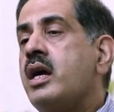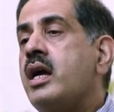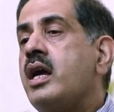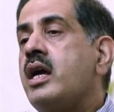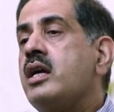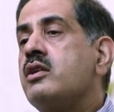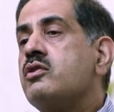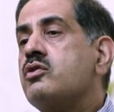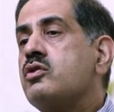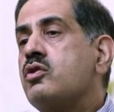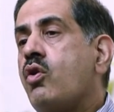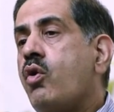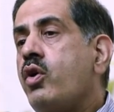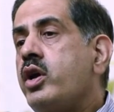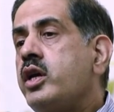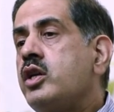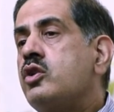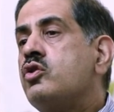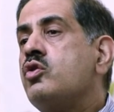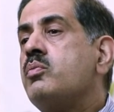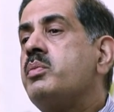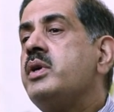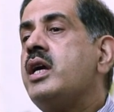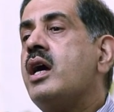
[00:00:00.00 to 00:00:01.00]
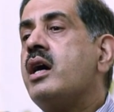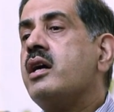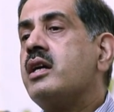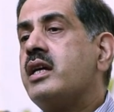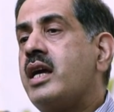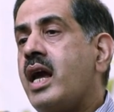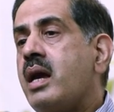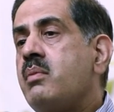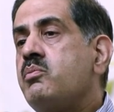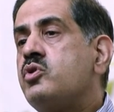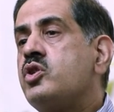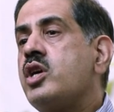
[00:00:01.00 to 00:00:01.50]
is going to be a
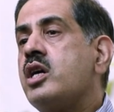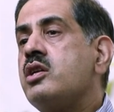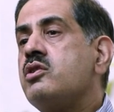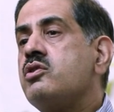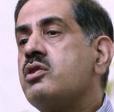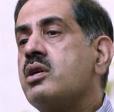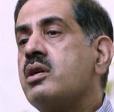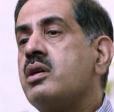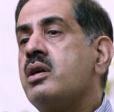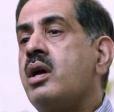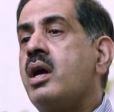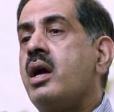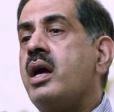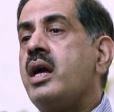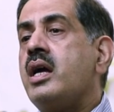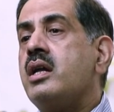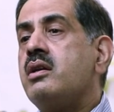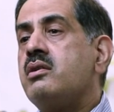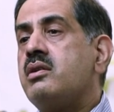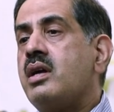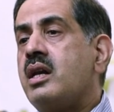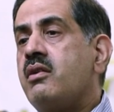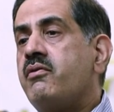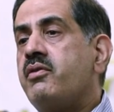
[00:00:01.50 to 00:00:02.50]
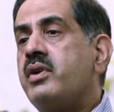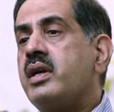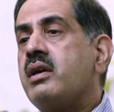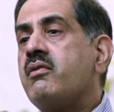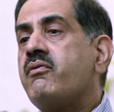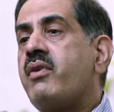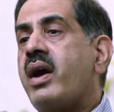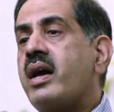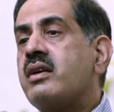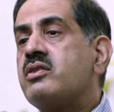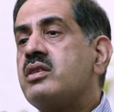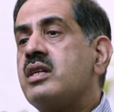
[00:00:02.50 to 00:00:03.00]
game changer in delivering
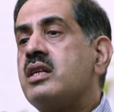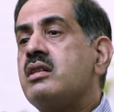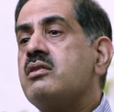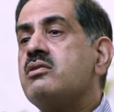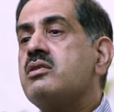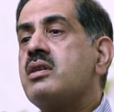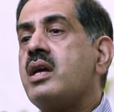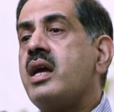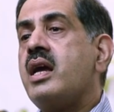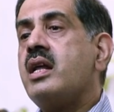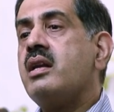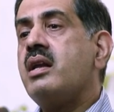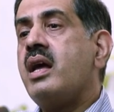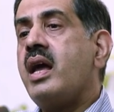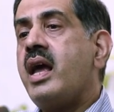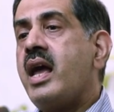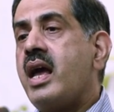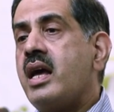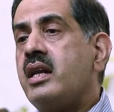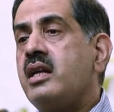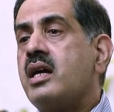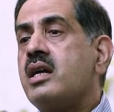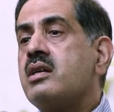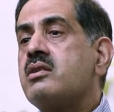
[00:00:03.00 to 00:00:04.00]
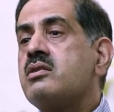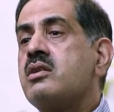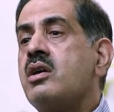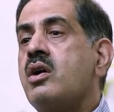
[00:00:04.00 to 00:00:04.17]
vaccines in areas